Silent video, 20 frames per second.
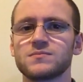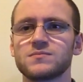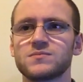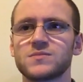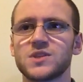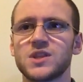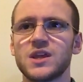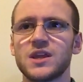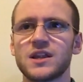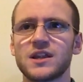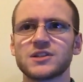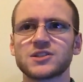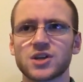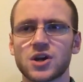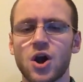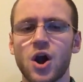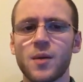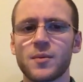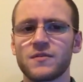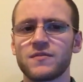that's a
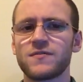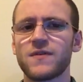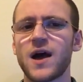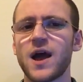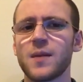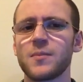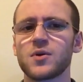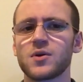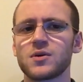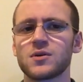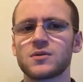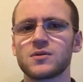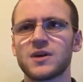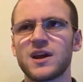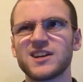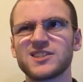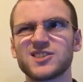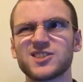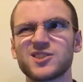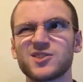carbon fiber
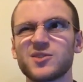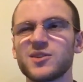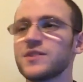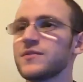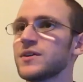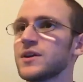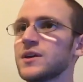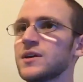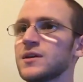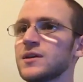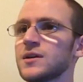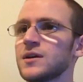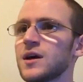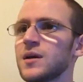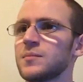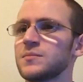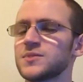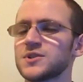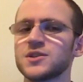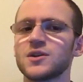S30B
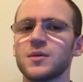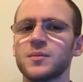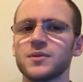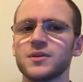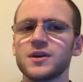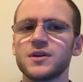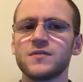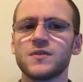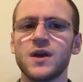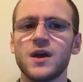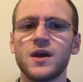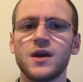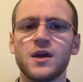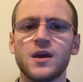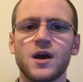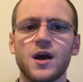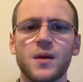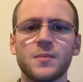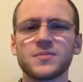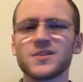steel, I believe.
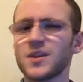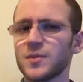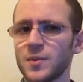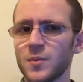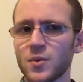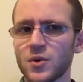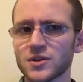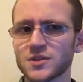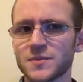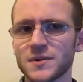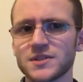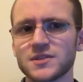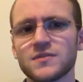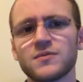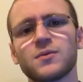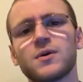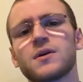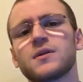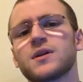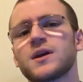A little bit more expensive,
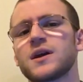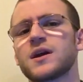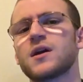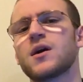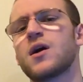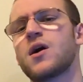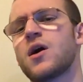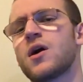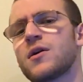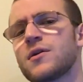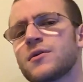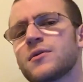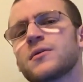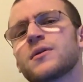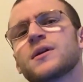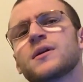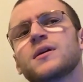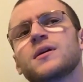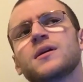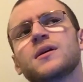around like
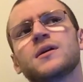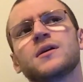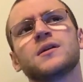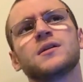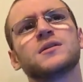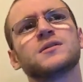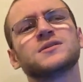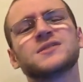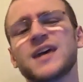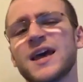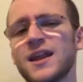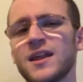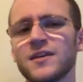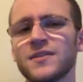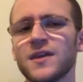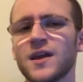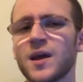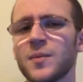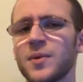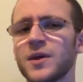110 I
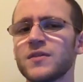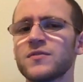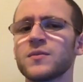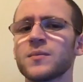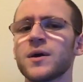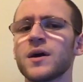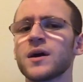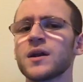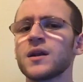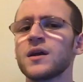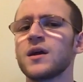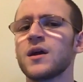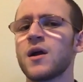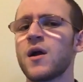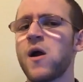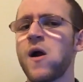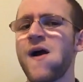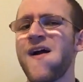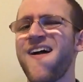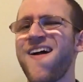think I paid for mine.
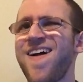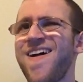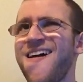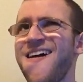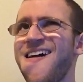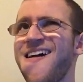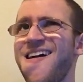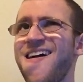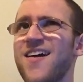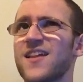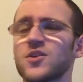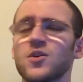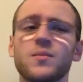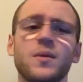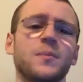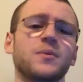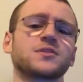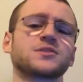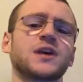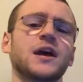Don't
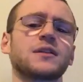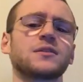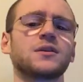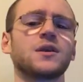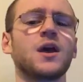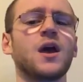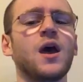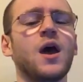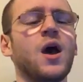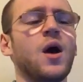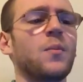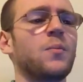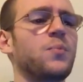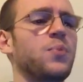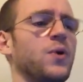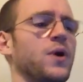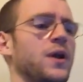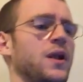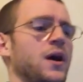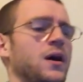remember exactly.
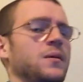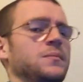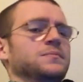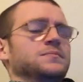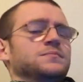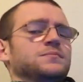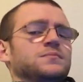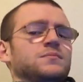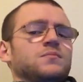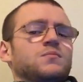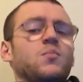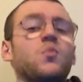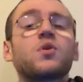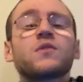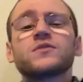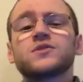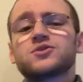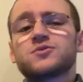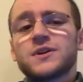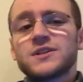But more of
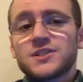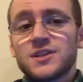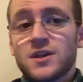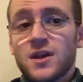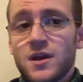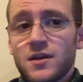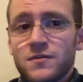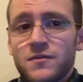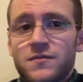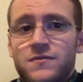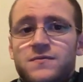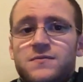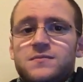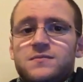a dressy knife.